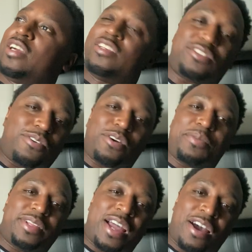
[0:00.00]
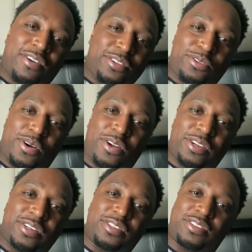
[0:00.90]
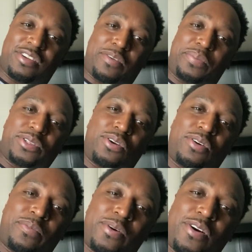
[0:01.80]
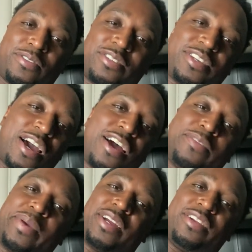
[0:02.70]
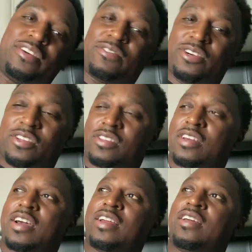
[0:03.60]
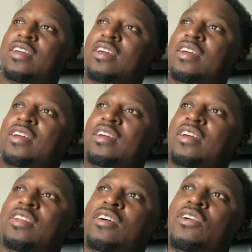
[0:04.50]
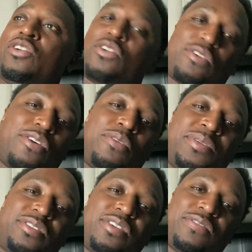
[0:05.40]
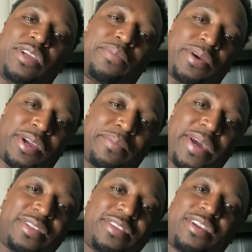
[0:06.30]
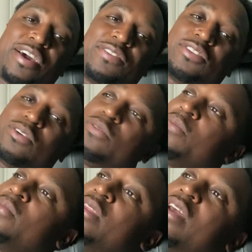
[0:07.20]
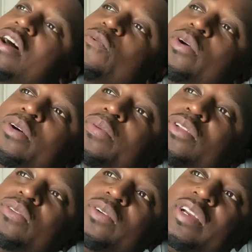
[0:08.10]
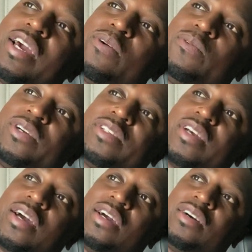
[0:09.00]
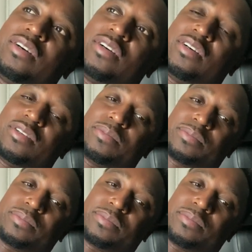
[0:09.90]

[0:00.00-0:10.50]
scrub it down and do all the good stuff. Put the Armor on the tires, make it look real shiny, and all your chrome and stuff. They bring it back to life. So I will be doing that once I